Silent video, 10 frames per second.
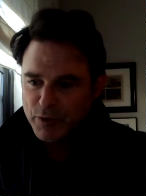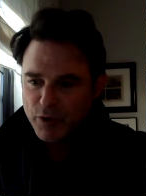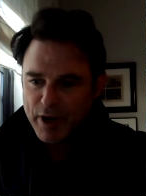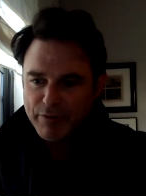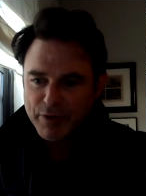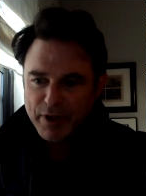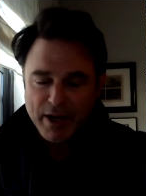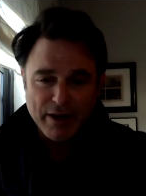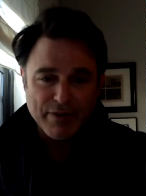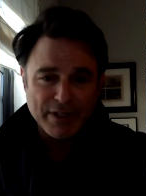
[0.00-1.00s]
great for the
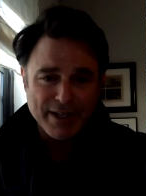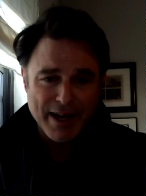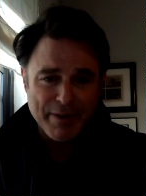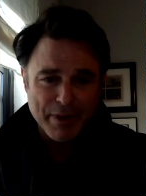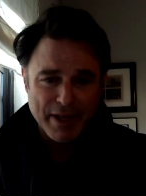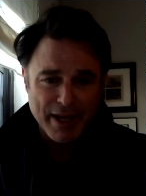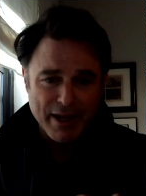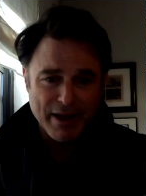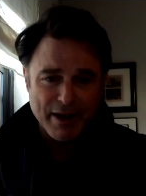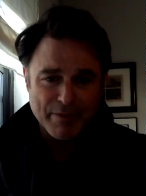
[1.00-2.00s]
kind of the time and the
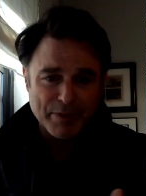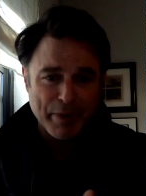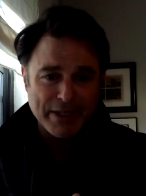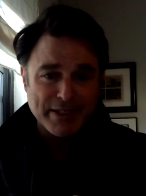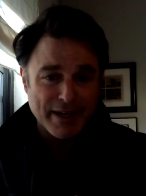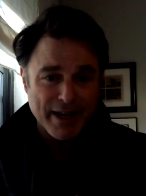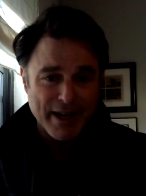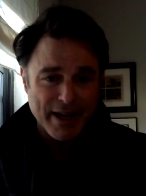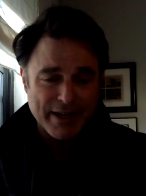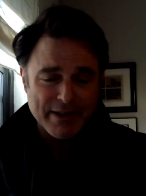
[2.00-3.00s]
uh, space that I
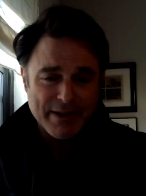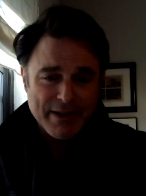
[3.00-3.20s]
had.